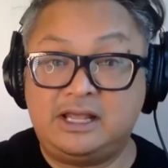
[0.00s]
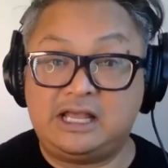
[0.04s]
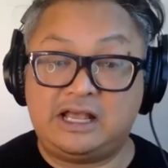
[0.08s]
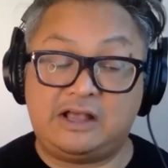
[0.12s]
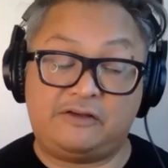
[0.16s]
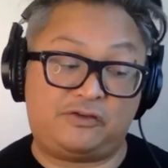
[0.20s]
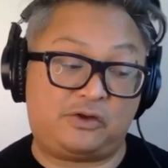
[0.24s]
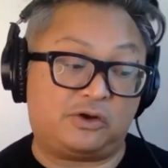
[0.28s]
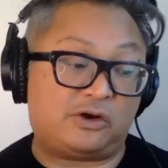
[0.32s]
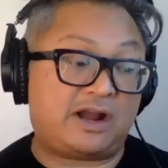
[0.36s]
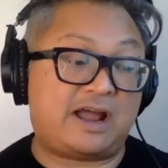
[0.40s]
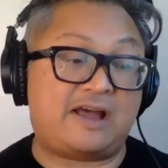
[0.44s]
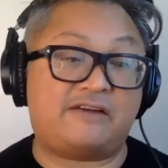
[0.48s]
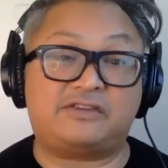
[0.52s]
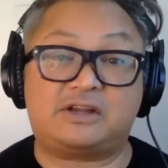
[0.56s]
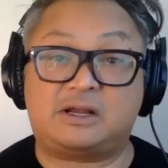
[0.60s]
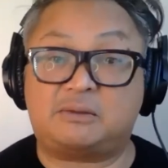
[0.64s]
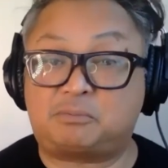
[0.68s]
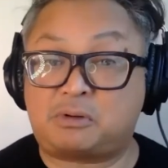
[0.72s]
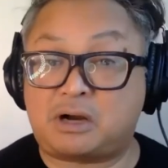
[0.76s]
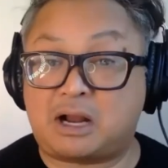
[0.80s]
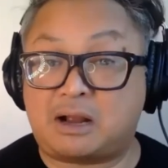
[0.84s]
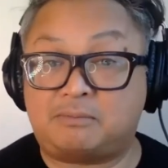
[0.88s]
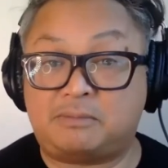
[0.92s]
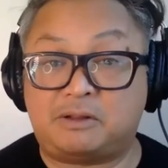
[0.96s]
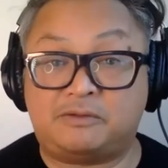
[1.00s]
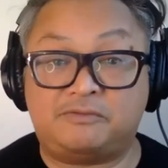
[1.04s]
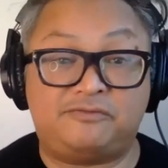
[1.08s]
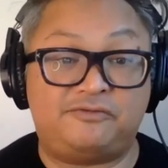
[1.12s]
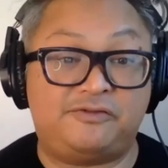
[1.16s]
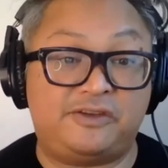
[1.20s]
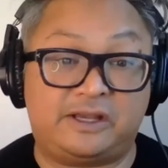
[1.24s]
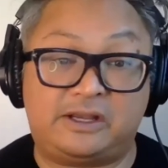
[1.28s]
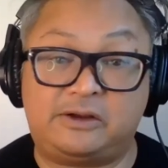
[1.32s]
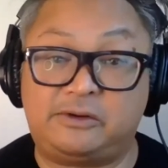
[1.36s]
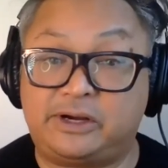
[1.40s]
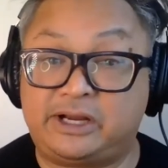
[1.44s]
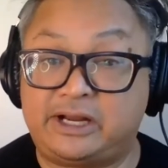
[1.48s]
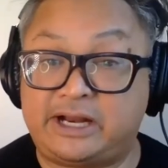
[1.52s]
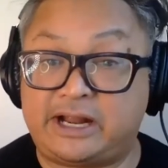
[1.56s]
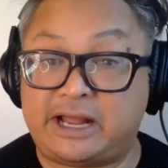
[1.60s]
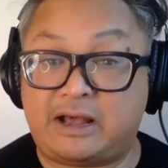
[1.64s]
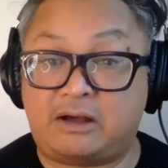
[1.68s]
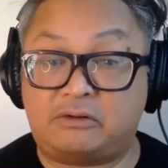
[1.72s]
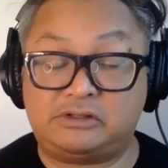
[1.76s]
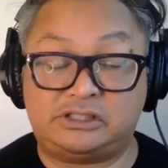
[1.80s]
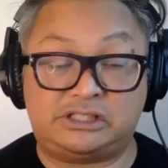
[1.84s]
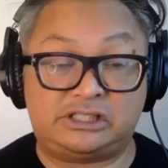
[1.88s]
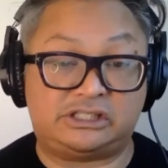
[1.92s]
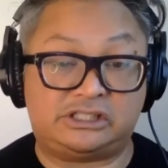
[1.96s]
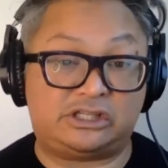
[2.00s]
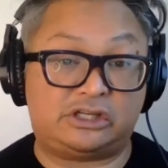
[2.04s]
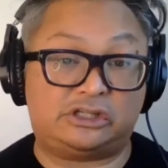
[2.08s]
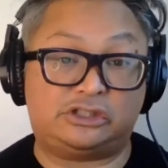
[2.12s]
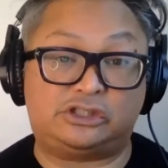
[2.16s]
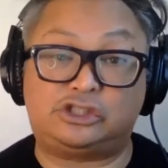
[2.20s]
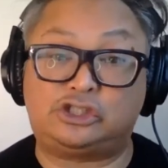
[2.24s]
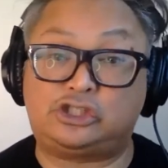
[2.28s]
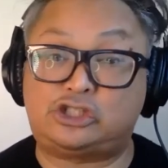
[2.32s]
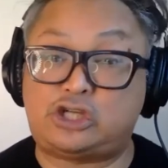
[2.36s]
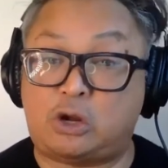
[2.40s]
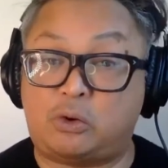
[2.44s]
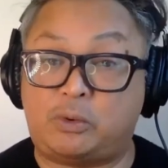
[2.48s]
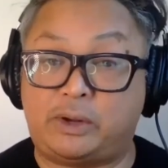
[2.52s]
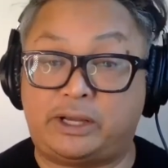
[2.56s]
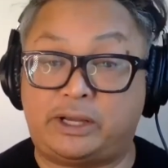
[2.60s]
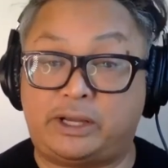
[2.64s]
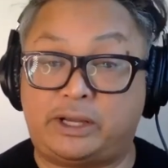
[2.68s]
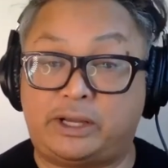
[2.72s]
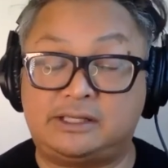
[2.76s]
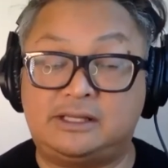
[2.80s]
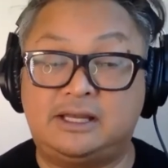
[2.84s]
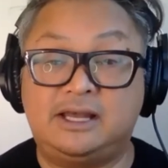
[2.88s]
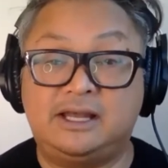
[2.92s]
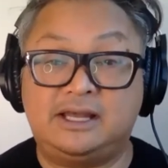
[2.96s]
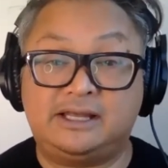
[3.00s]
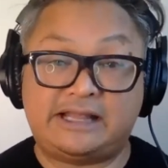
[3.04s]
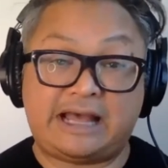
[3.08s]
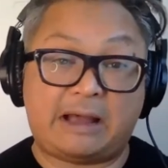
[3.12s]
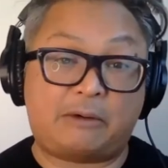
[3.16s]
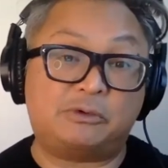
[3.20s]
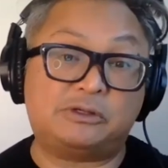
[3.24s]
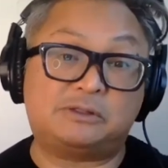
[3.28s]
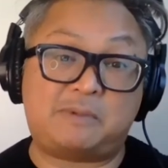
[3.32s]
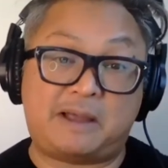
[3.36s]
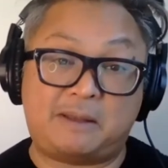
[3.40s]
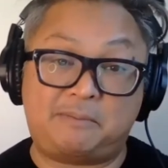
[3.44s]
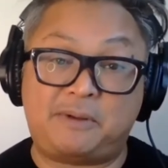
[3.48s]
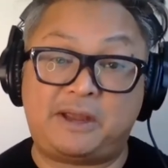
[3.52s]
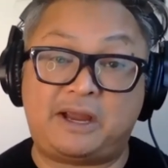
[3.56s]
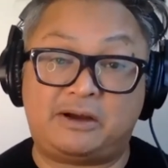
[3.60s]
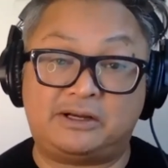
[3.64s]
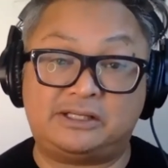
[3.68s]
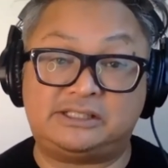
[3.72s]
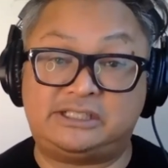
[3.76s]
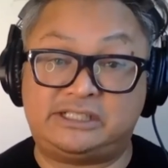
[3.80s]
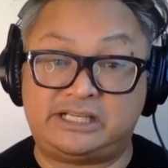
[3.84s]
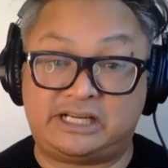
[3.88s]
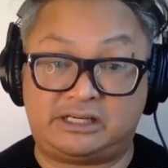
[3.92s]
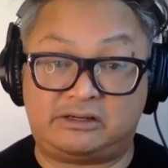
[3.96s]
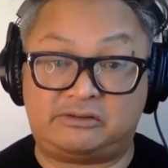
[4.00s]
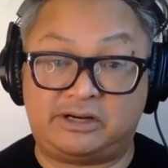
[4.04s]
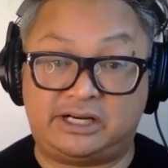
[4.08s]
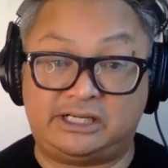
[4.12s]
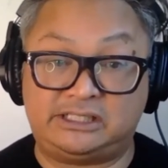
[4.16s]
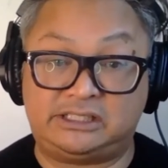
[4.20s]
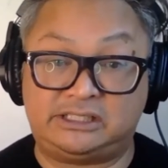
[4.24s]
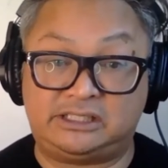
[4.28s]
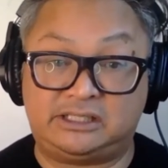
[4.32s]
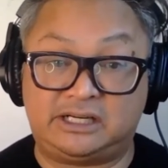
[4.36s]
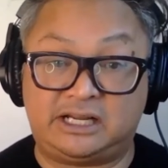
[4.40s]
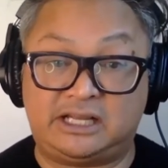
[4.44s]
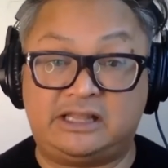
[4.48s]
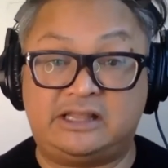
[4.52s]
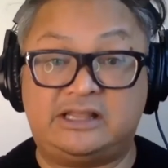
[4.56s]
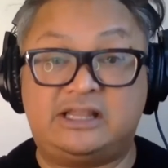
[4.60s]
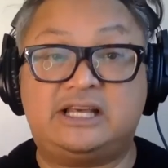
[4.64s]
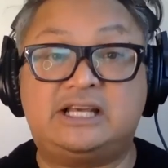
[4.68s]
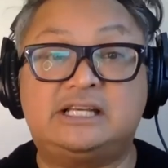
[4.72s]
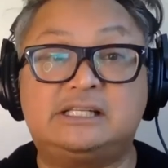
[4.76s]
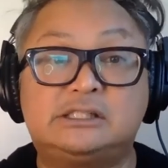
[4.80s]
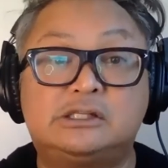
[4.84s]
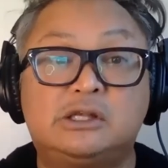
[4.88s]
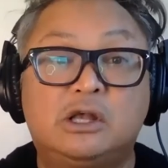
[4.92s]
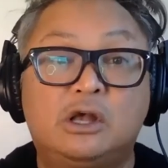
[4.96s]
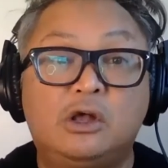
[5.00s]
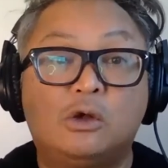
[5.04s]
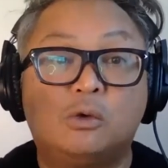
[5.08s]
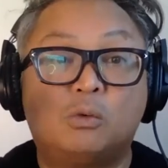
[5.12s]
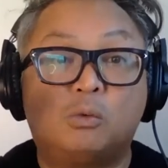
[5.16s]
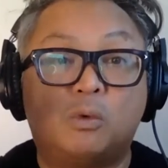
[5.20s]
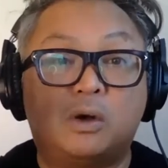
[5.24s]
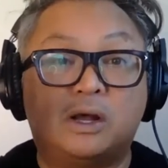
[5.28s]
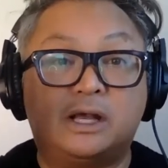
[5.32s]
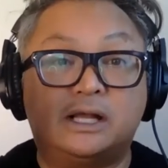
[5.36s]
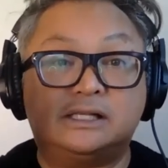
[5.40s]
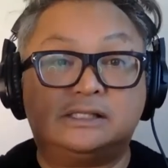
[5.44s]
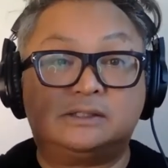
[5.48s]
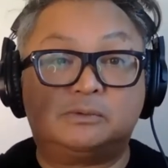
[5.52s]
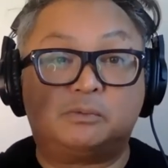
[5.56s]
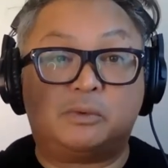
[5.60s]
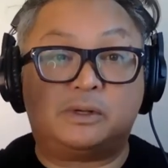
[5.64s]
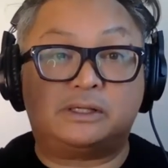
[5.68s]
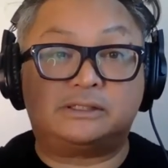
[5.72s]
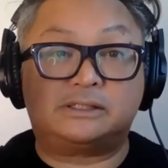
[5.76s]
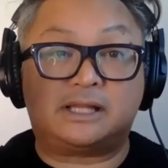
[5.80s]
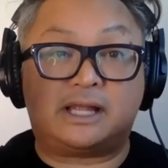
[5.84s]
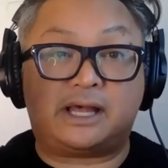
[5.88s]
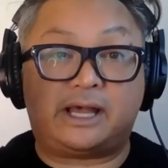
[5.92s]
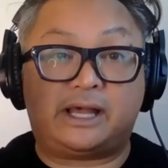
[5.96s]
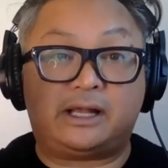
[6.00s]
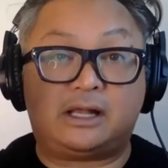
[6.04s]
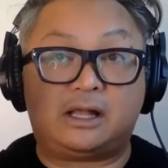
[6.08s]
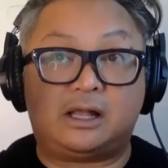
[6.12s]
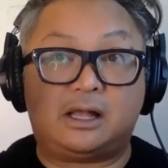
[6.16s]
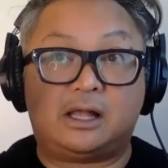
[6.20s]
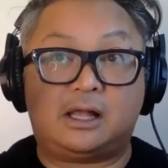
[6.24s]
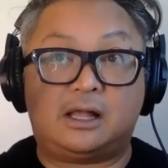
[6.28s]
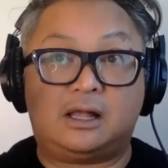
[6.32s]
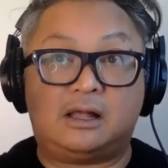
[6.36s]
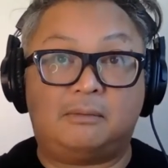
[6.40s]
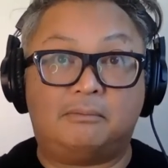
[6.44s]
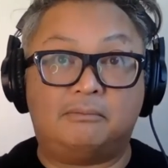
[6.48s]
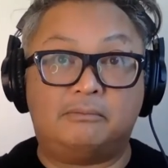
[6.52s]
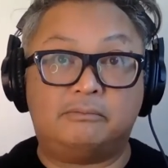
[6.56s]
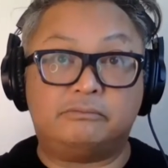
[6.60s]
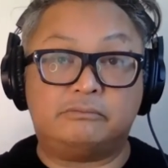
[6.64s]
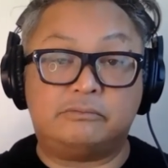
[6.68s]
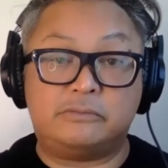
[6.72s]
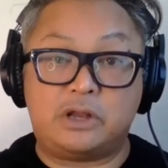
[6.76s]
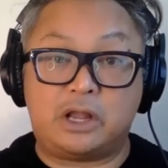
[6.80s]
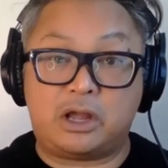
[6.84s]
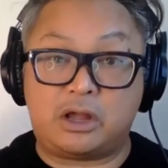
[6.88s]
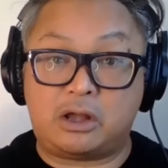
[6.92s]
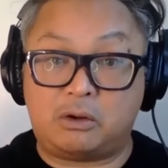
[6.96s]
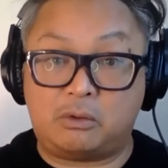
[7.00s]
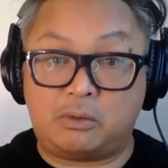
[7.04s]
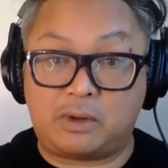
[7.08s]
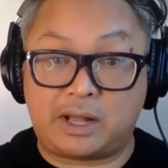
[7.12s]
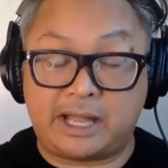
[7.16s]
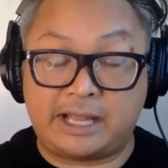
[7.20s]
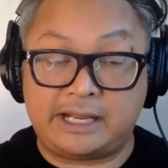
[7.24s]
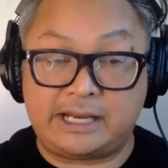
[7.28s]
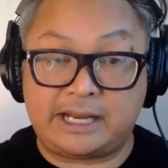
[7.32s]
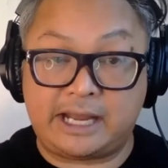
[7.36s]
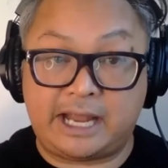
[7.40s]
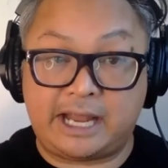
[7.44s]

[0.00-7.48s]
If you're right. having a problem, figure it out. Just is stoic that was my parents' generation, and this was was like um, no, and